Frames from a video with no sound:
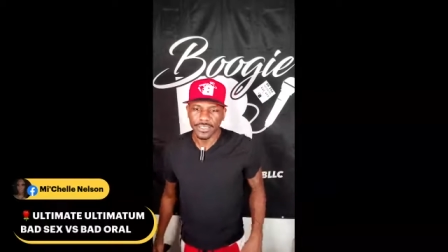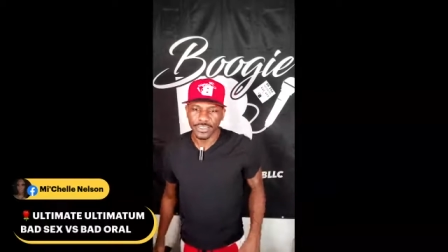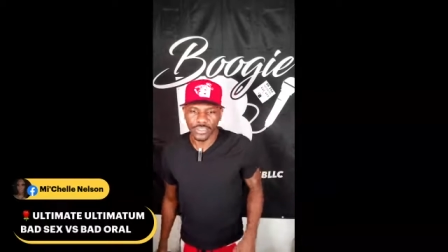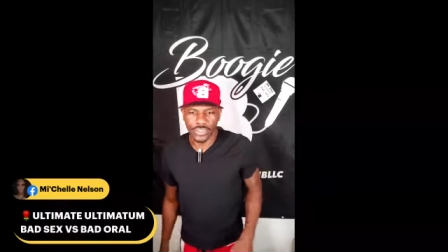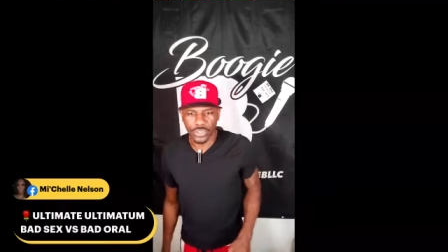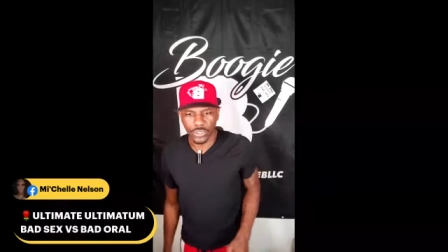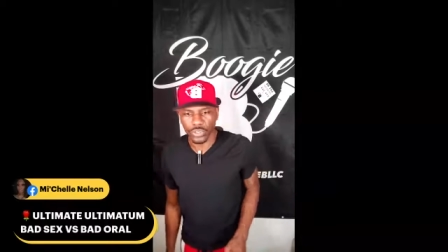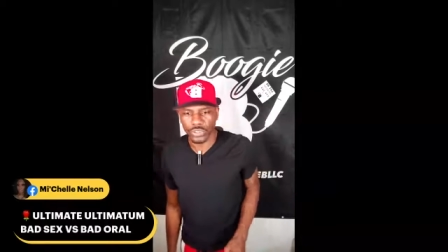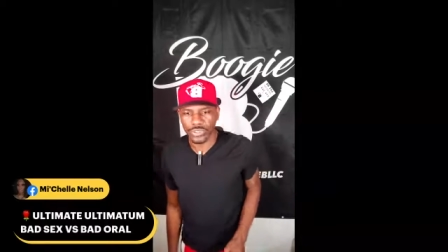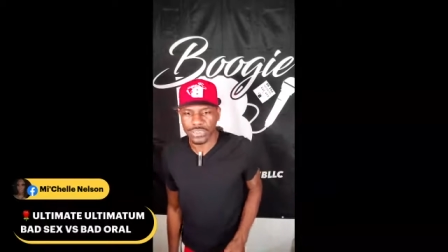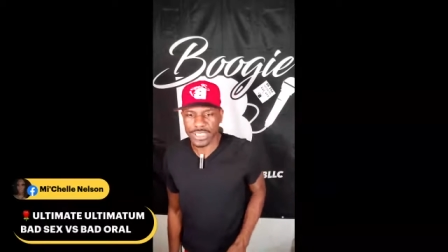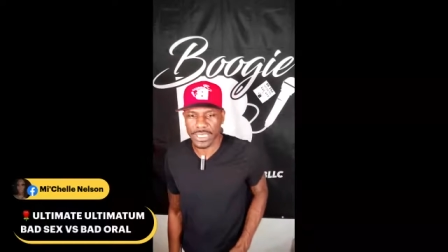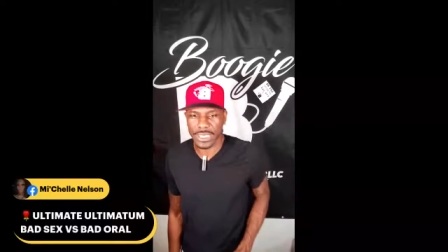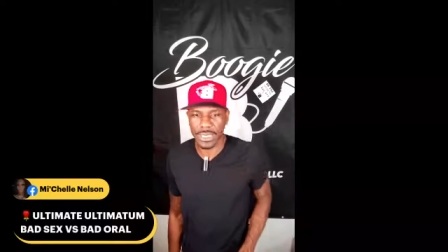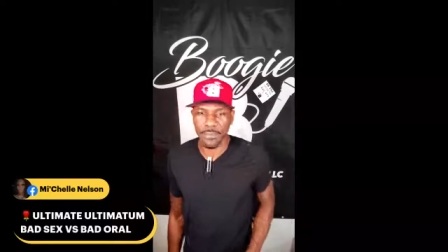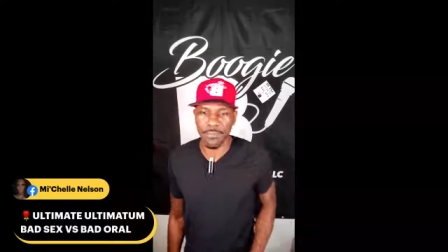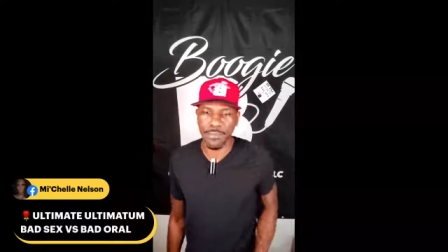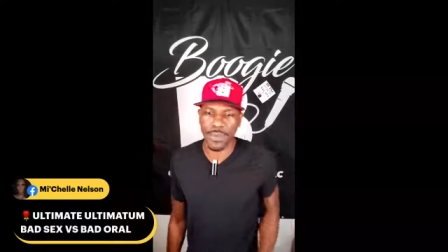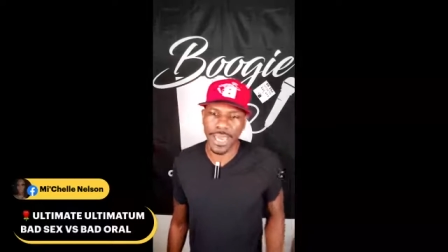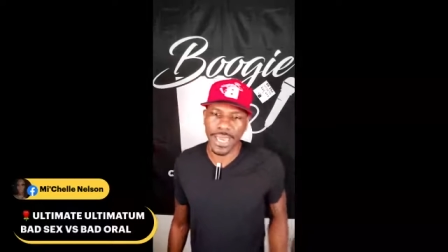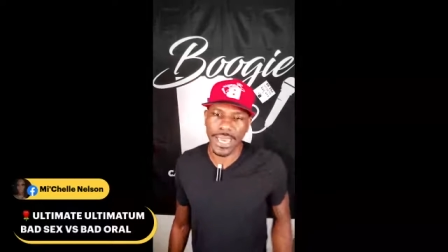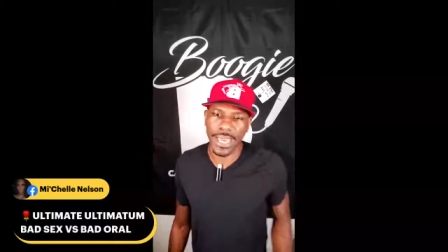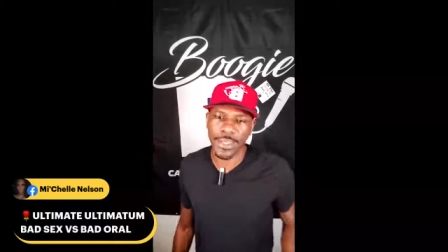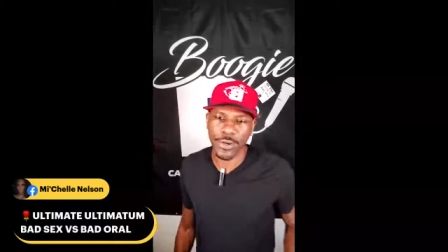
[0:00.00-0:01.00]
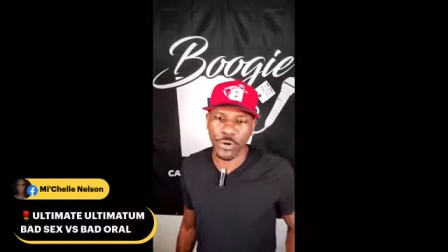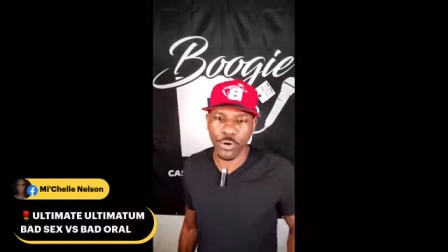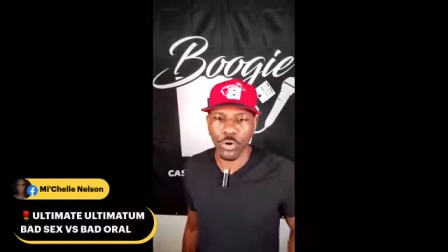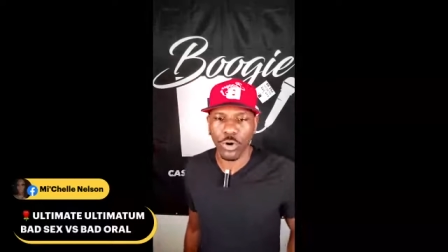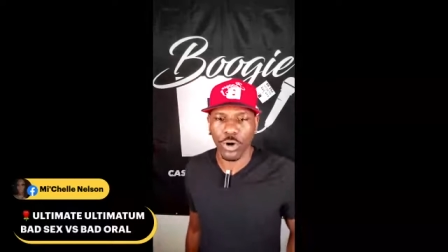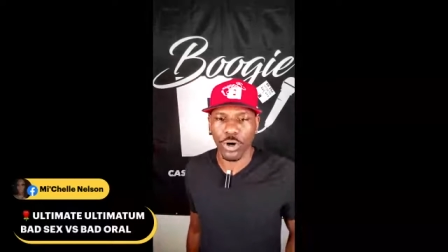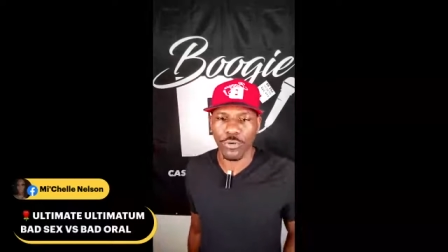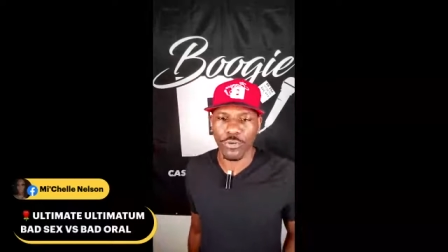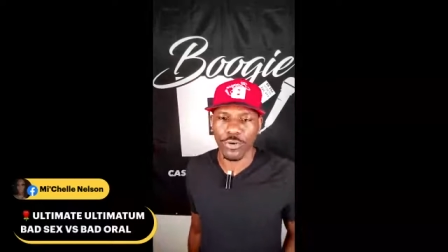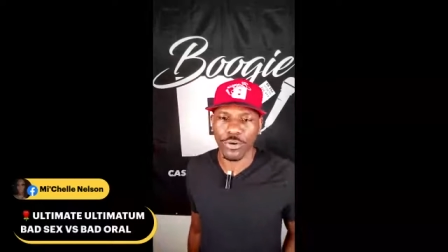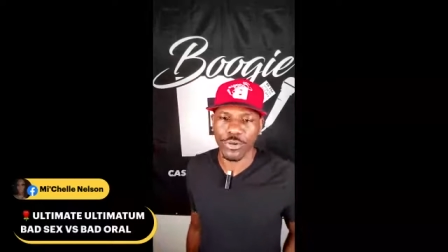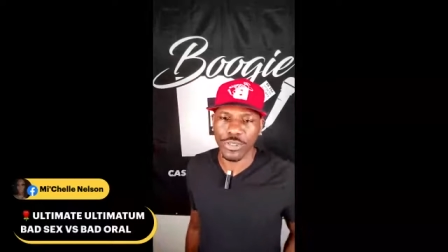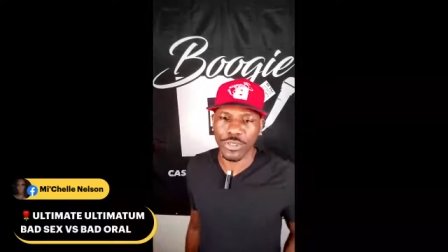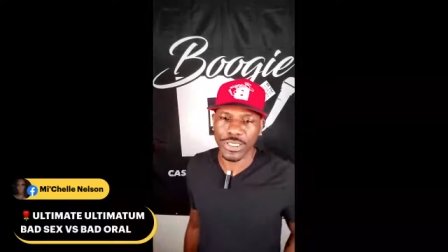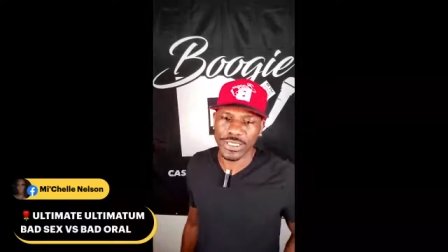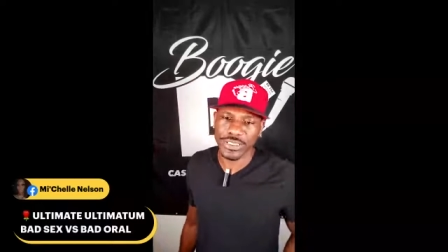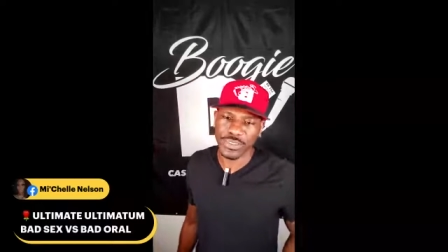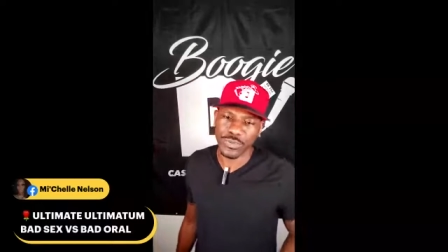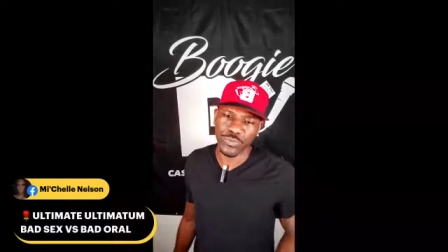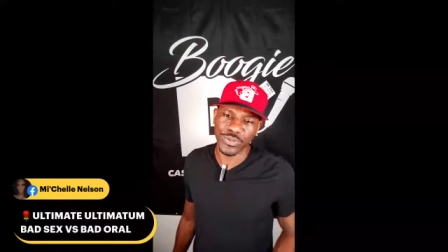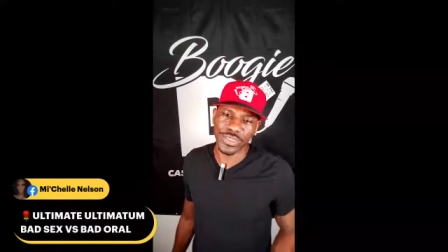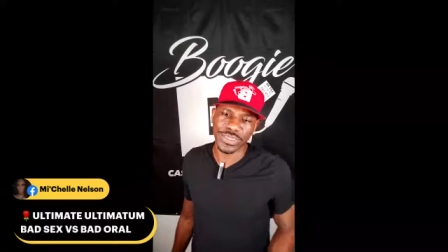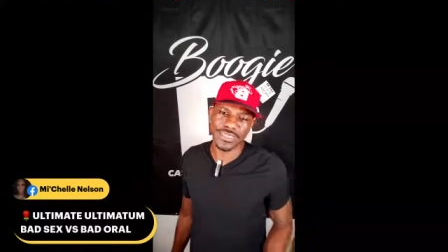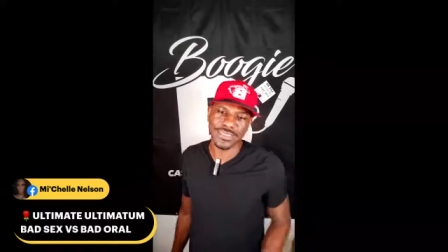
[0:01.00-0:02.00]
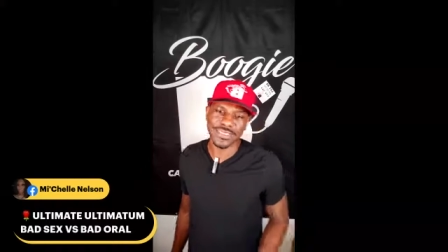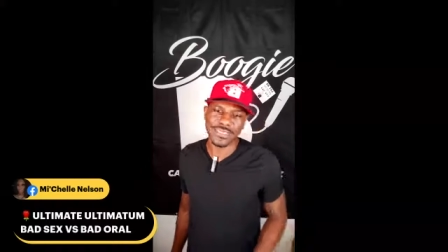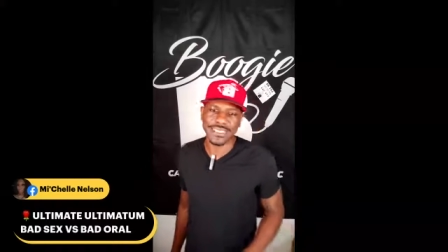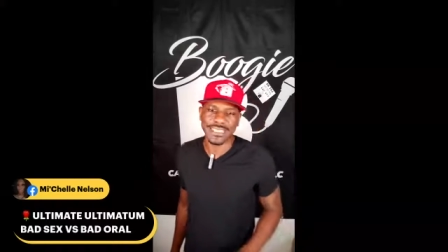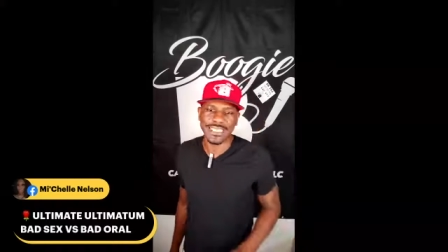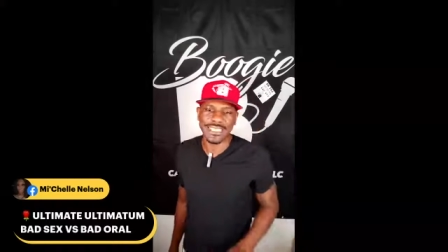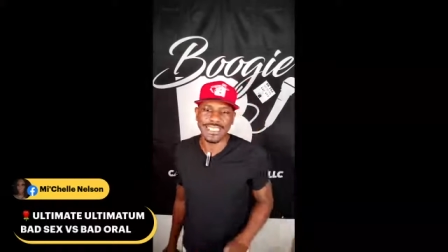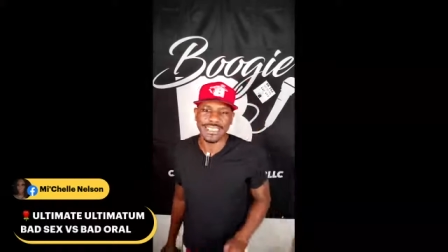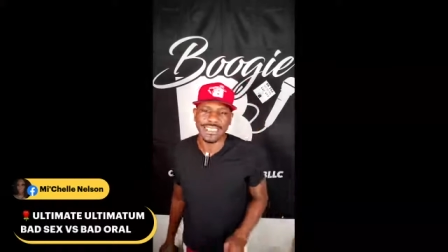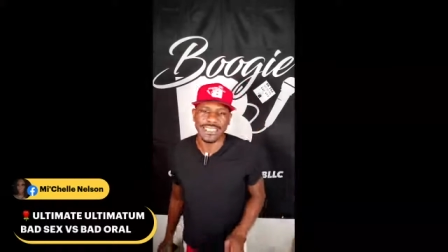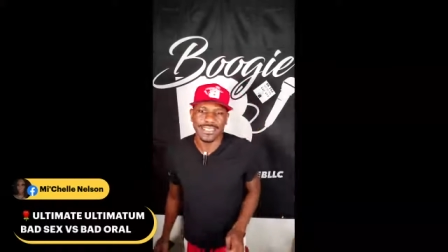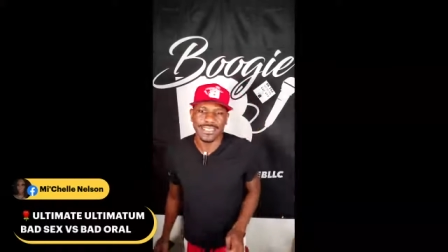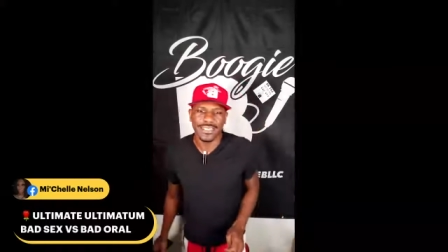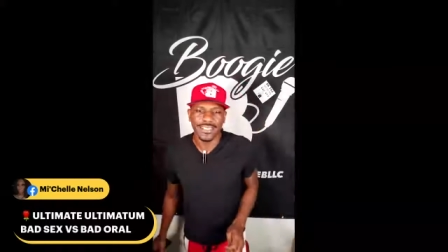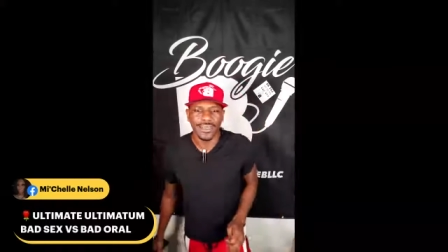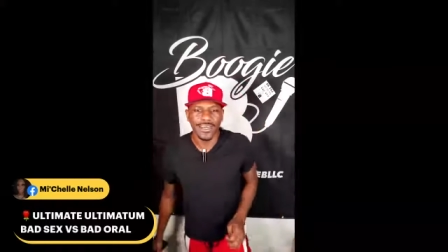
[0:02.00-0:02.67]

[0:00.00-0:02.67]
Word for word: Joe said bad oral is with teeth